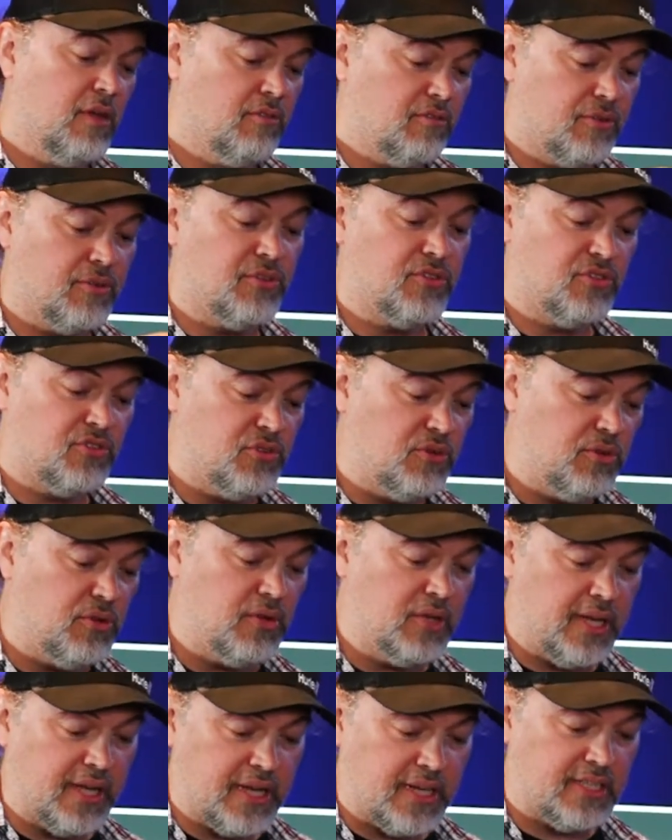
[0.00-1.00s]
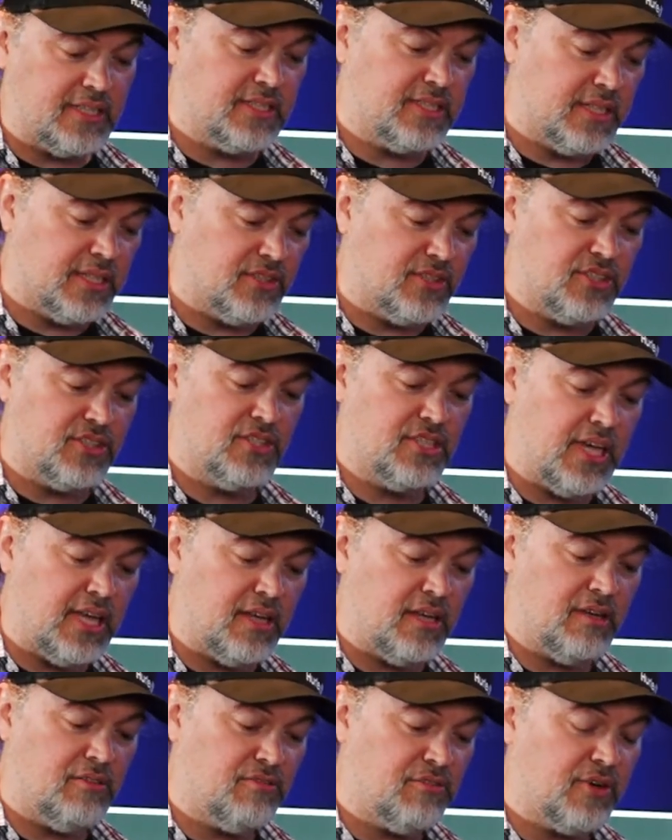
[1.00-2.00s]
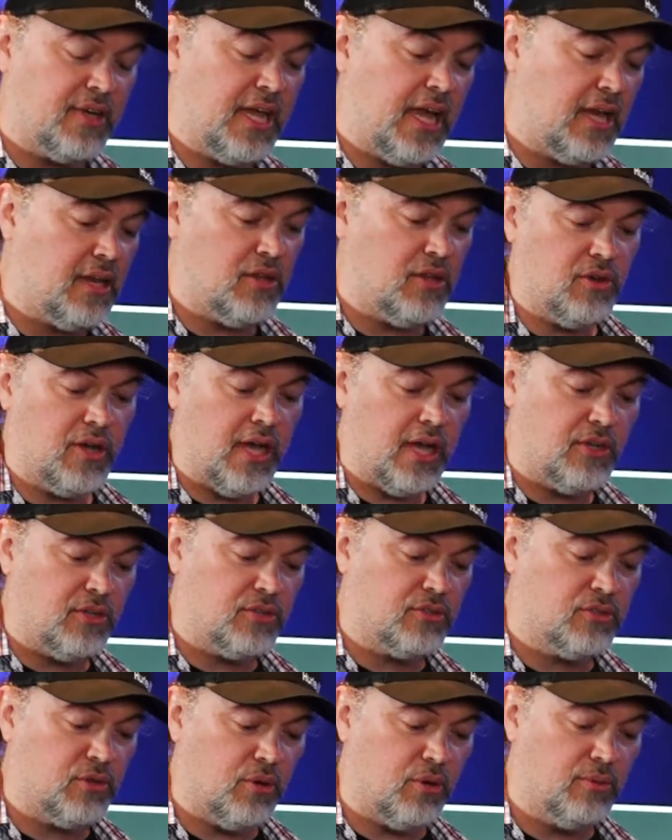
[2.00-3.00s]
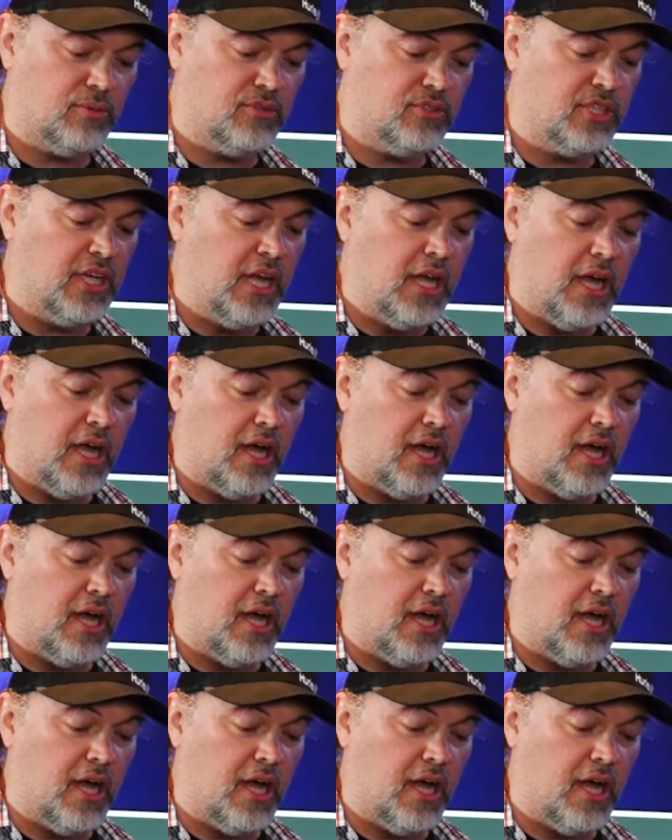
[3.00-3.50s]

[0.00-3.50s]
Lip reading: for the studio, like I said, just set it and forget got your tones.